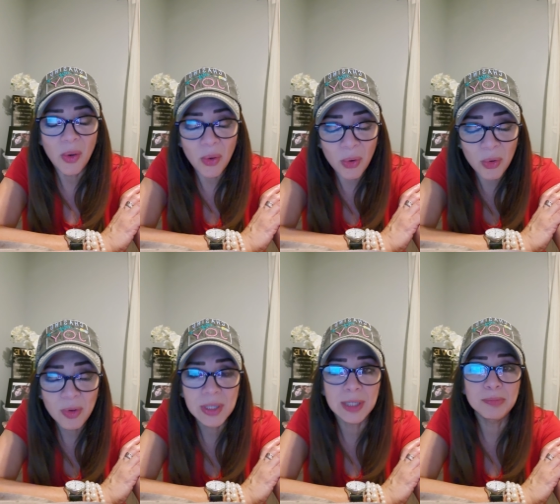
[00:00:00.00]
who
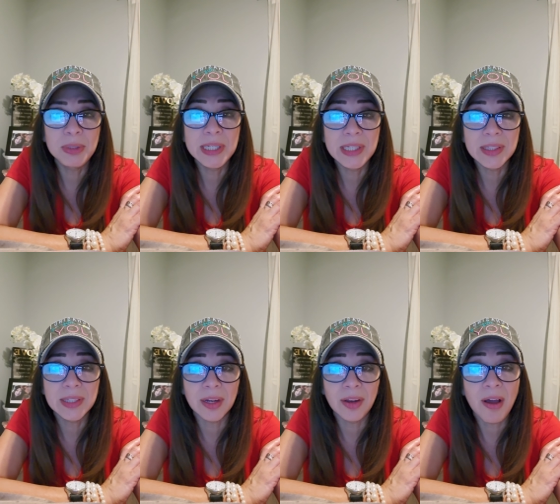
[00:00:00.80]
completed
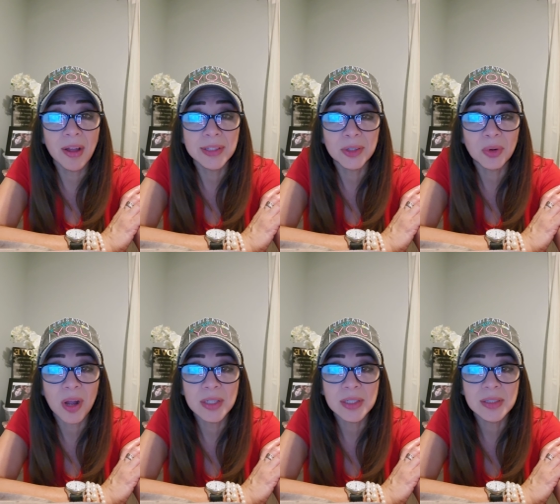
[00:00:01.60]
the law at the
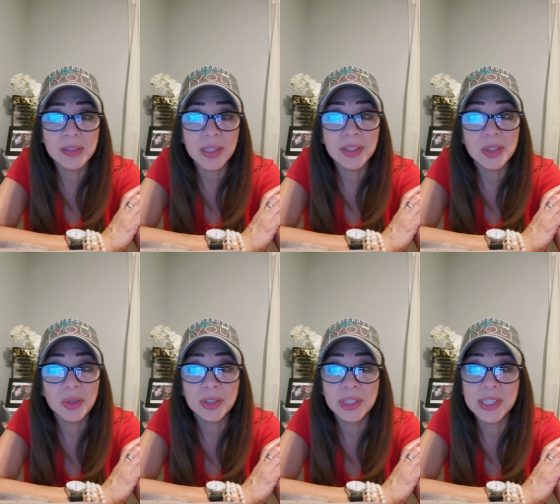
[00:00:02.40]
cross that's
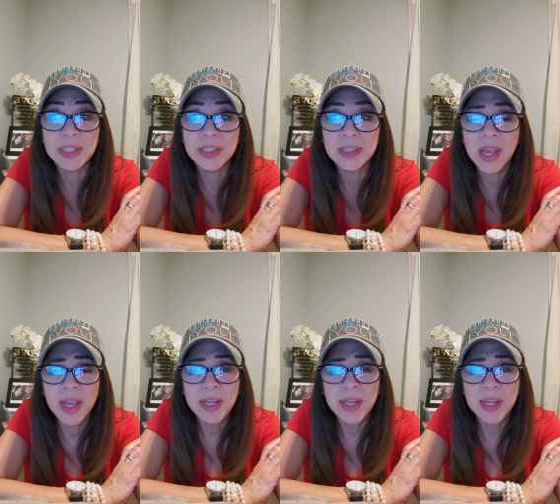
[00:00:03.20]
lord jesus